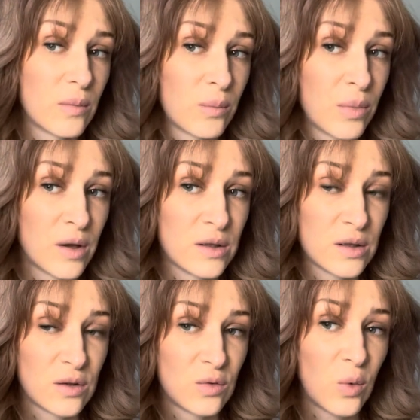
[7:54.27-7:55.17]
but
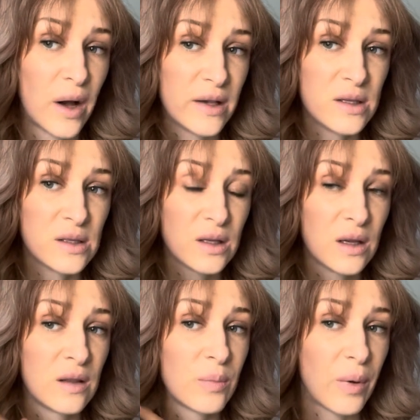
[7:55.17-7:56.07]
twice
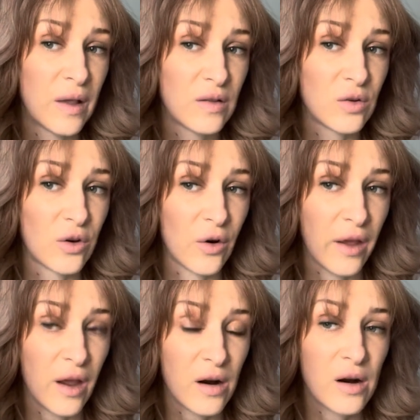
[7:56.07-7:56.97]
it depends on your
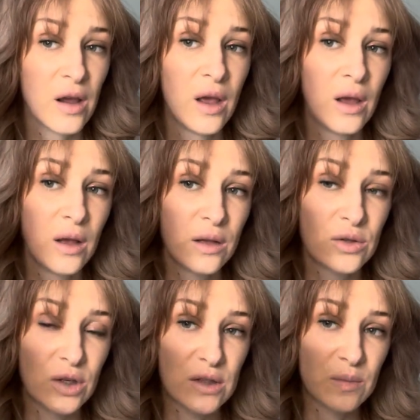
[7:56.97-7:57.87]
hair
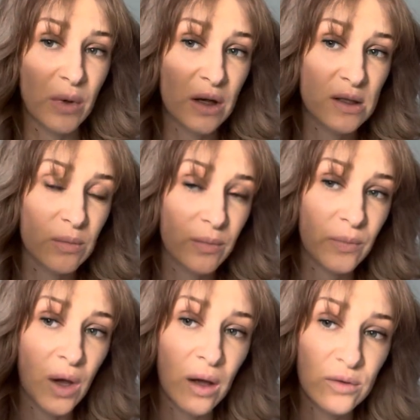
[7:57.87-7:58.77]
just make some, you
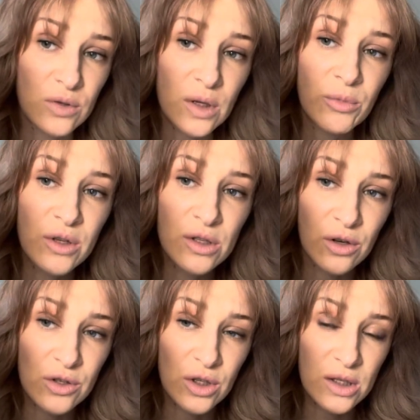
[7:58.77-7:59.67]
know, do some
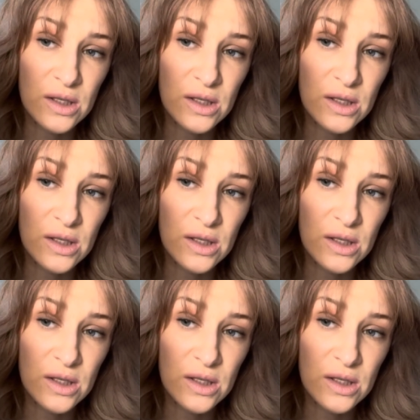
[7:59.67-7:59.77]
research and